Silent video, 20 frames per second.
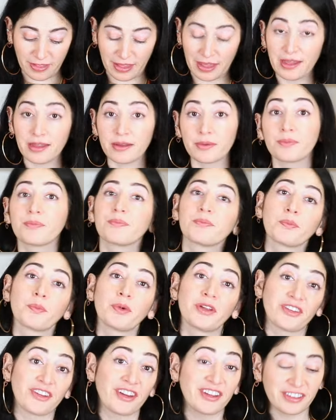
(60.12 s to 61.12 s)
that,
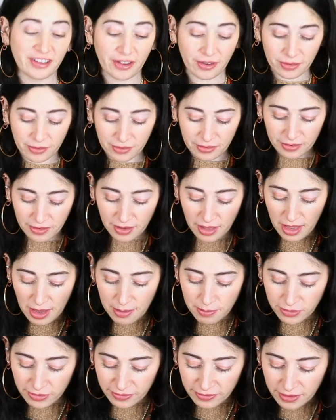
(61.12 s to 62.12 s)
which I don't,
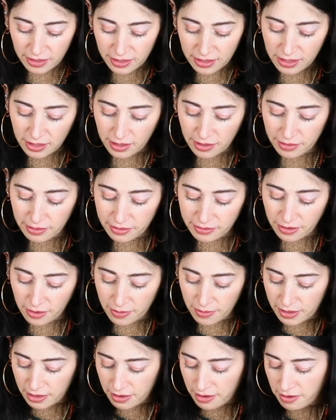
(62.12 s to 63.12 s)
I'm just going to cut the
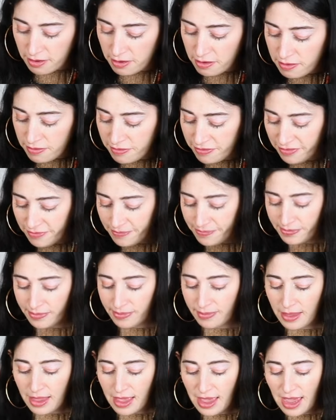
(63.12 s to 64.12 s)
dough in half.
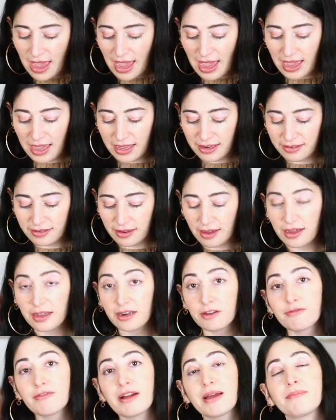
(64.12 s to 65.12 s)
And I'm
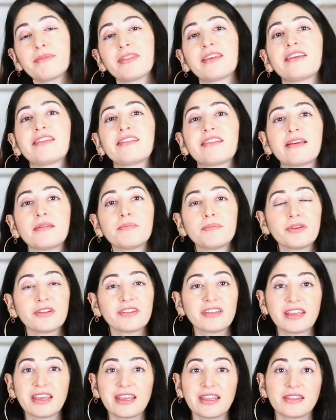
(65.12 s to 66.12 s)
going to wrap this and
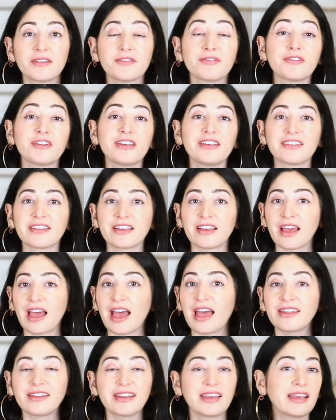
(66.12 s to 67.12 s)
put it in the freezer,
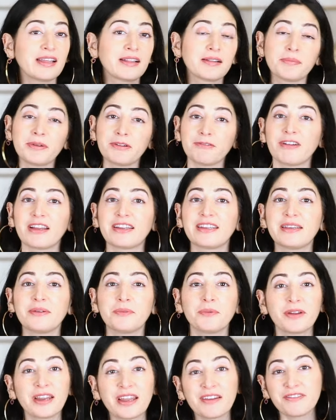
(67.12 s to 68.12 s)
and it'll be ready
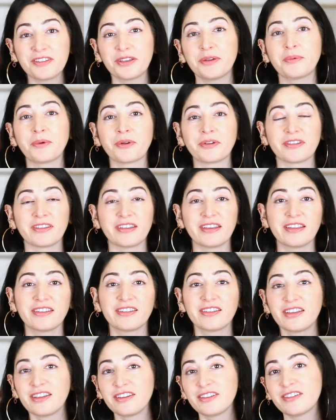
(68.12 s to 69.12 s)
whenever you want it.
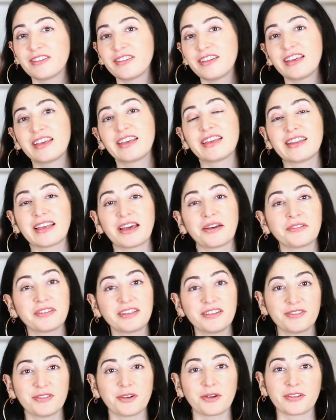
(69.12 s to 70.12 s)
Just take it out,
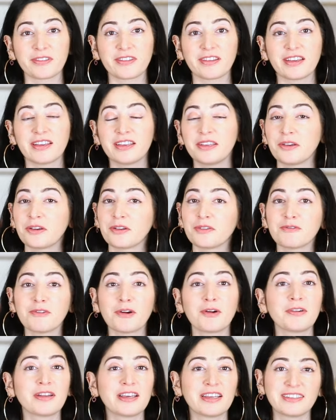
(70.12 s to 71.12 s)
defrost it, you can
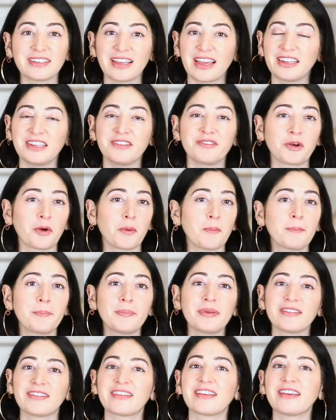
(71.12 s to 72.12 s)
roll it, and you've got
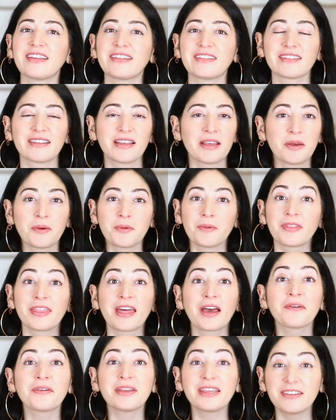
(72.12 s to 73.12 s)
biscuits
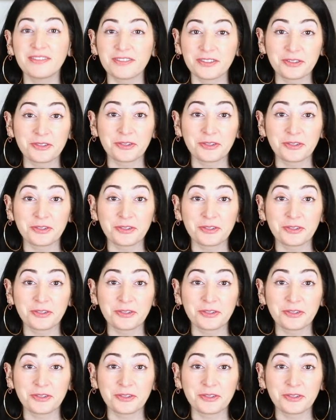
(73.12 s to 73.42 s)
without even